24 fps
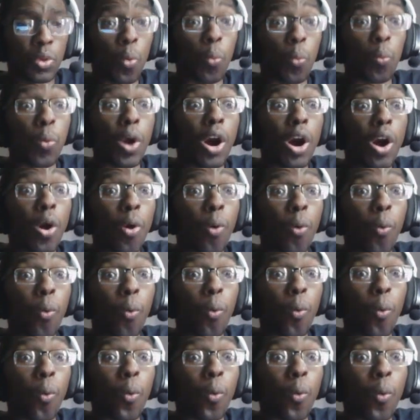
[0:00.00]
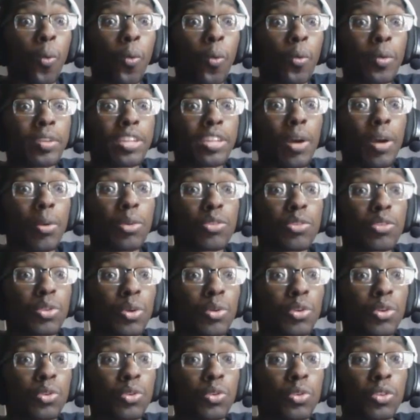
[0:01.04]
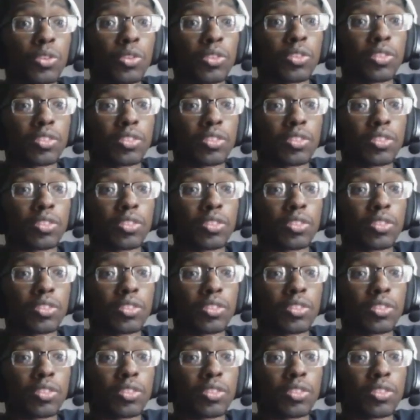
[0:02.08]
Whoa! That was so cool.